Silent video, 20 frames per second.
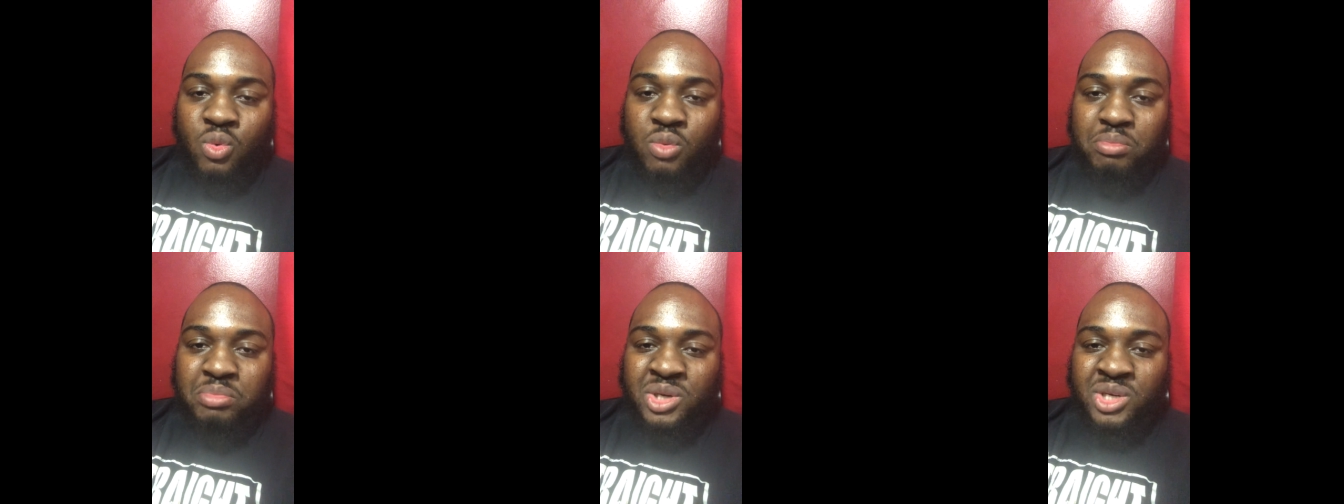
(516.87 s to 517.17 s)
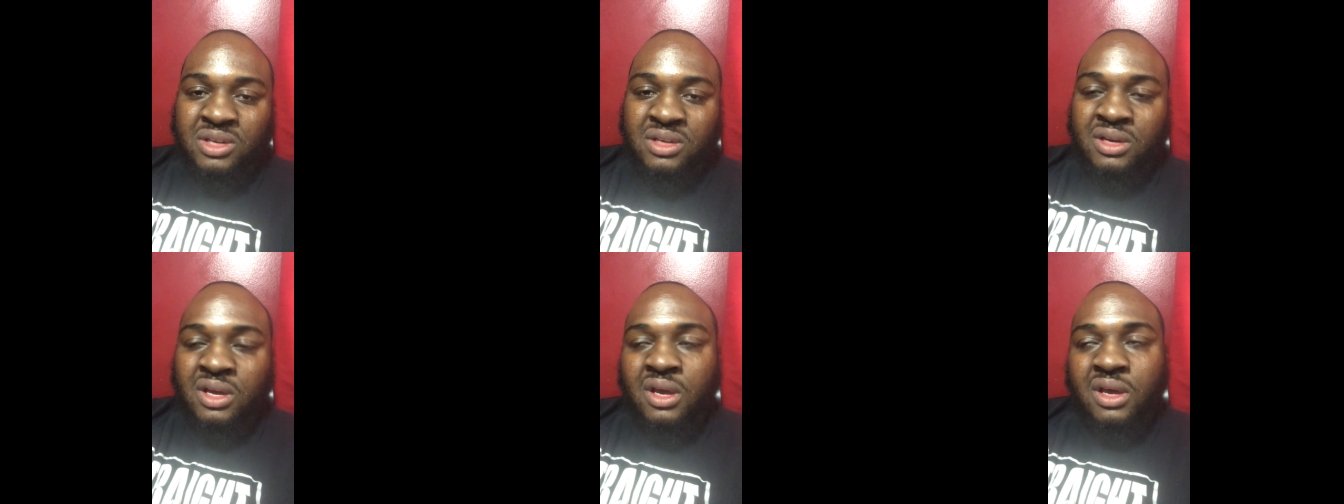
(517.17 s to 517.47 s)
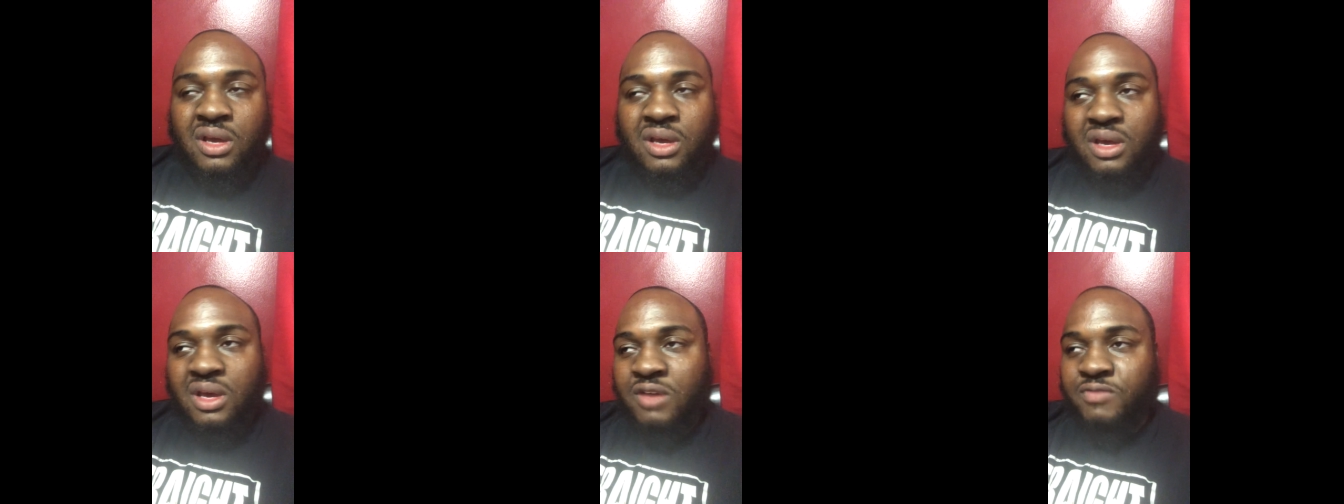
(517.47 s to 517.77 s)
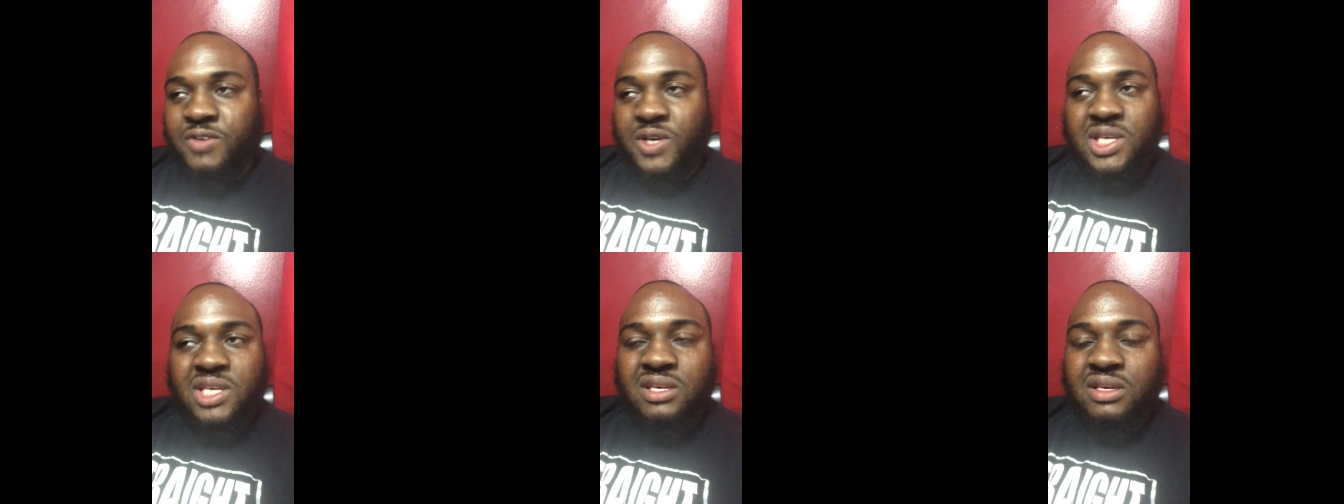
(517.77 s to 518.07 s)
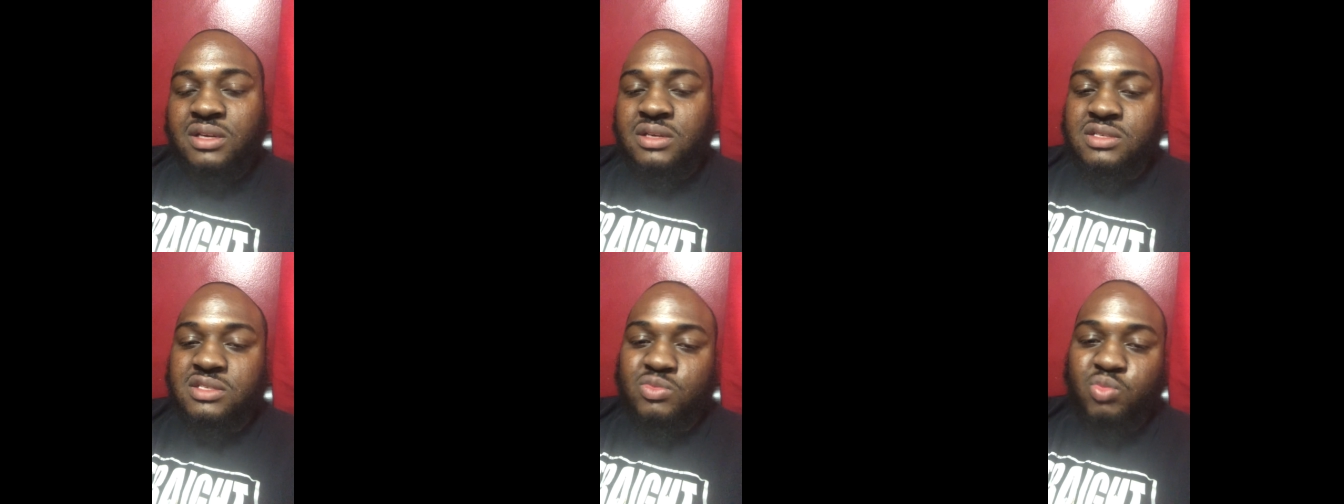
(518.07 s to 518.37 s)
But if a
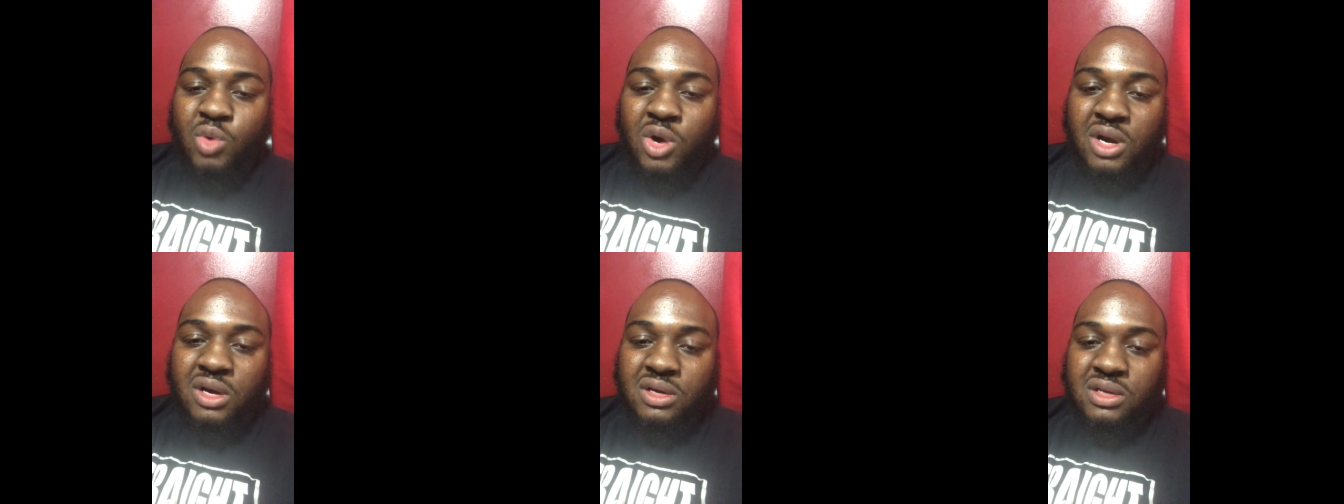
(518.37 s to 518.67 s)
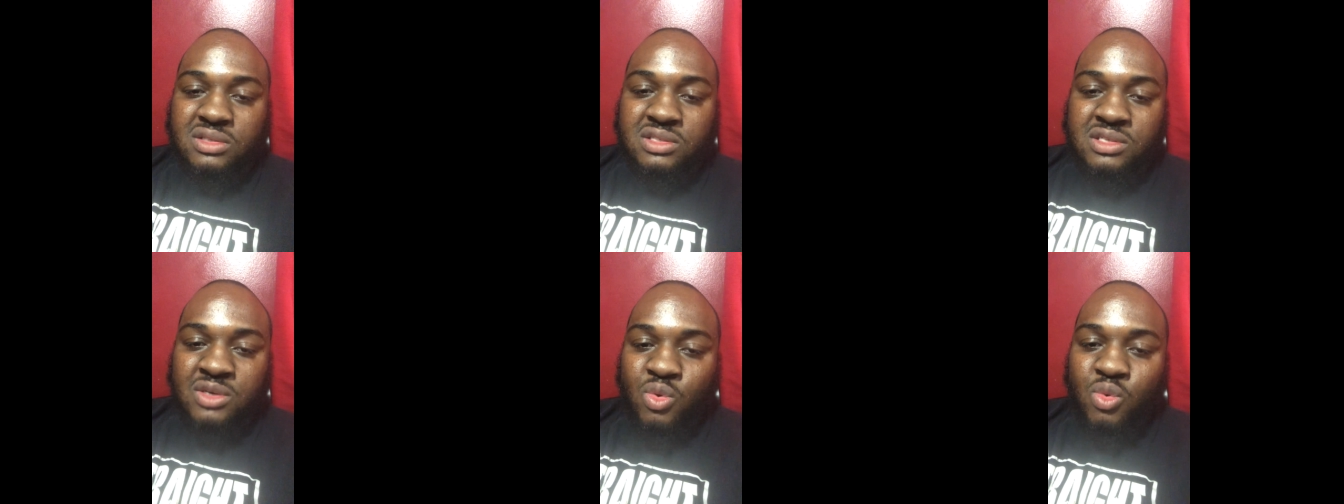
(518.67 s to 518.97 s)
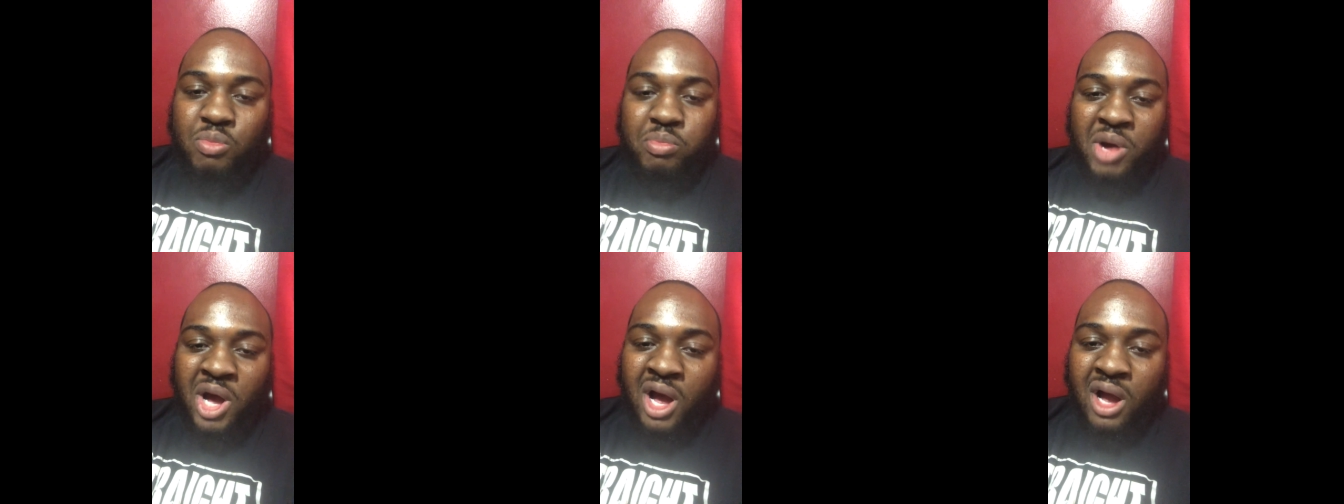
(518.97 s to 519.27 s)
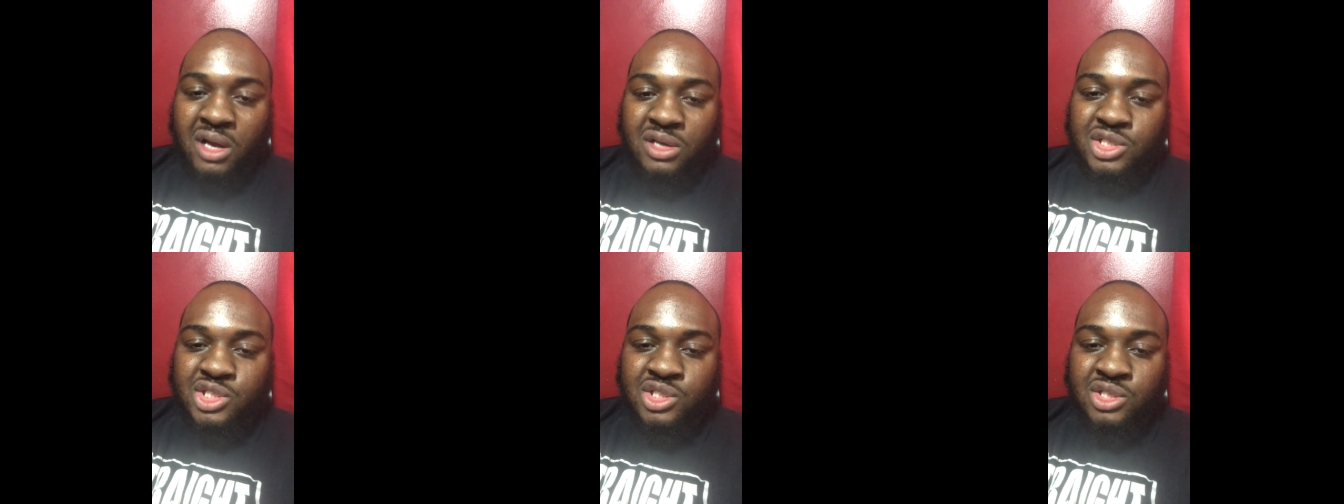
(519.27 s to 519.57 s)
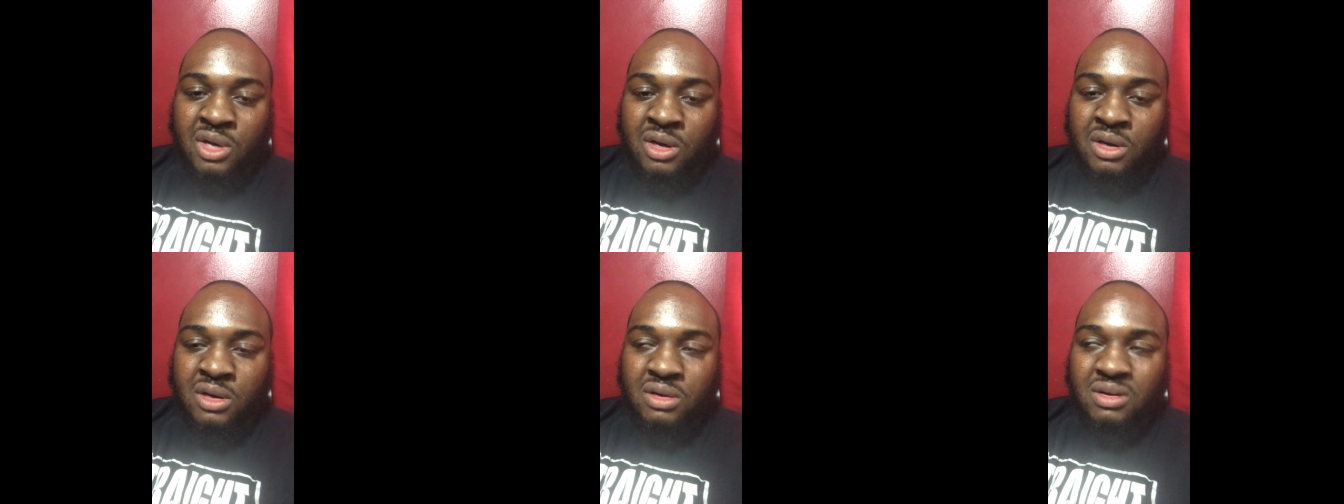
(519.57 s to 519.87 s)
kid is wearing a Tupac
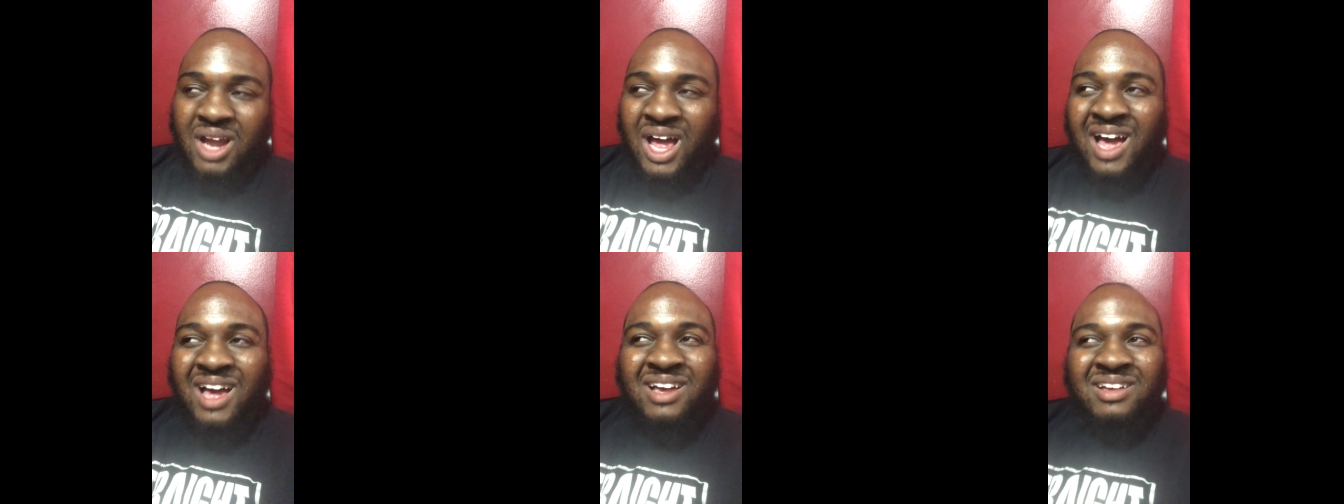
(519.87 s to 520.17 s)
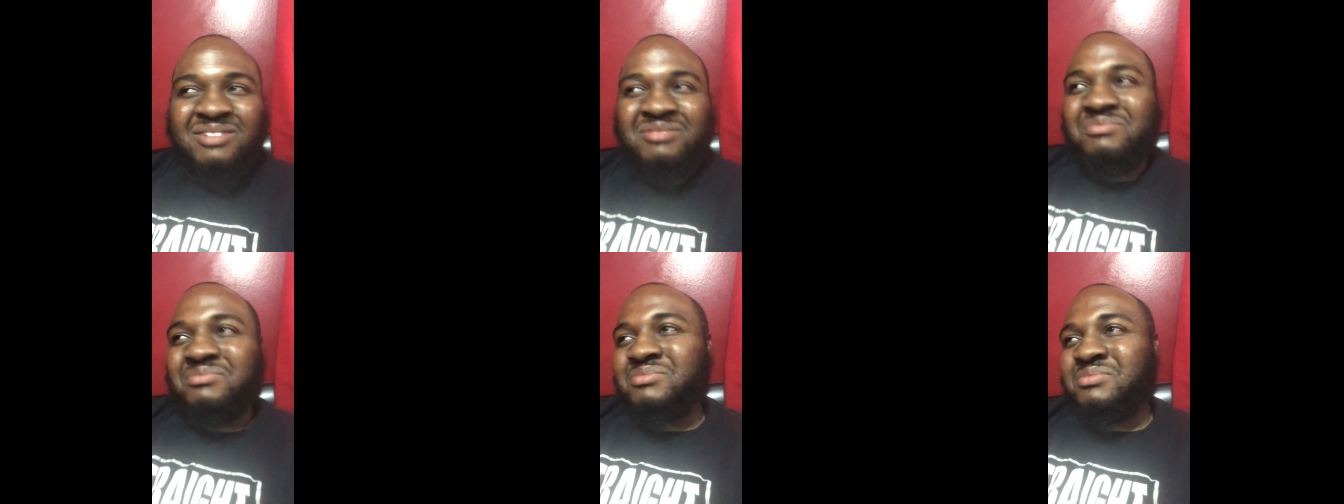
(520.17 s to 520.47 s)
shirt, I